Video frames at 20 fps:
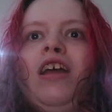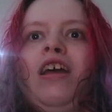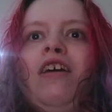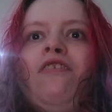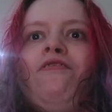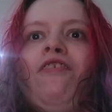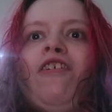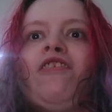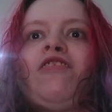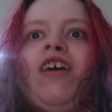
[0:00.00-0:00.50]
It
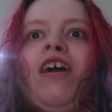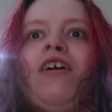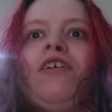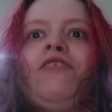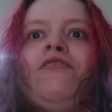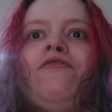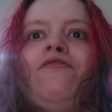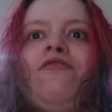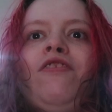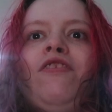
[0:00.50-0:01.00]
affects how
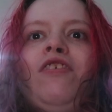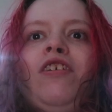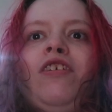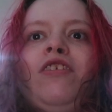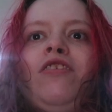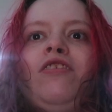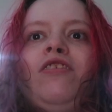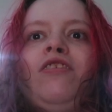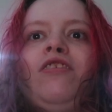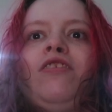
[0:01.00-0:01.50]
you
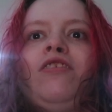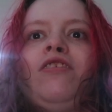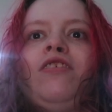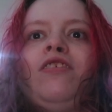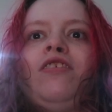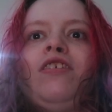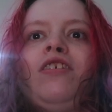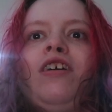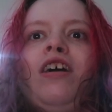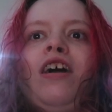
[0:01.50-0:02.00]
feel,
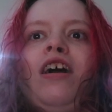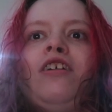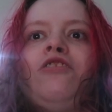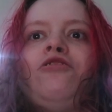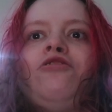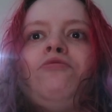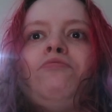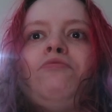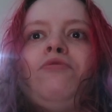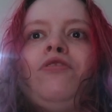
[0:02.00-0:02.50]

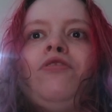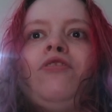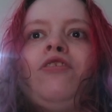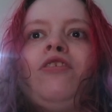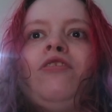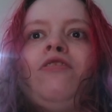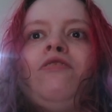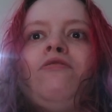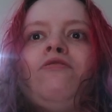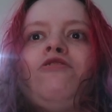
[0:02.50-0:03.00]
and your mood
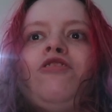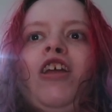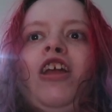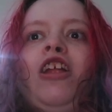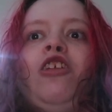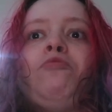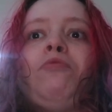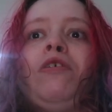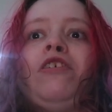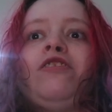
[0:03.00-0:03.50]
can
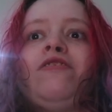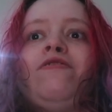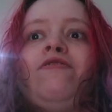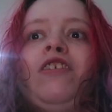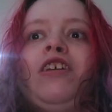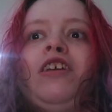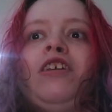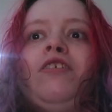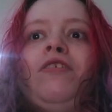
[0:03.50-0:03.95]
change massively.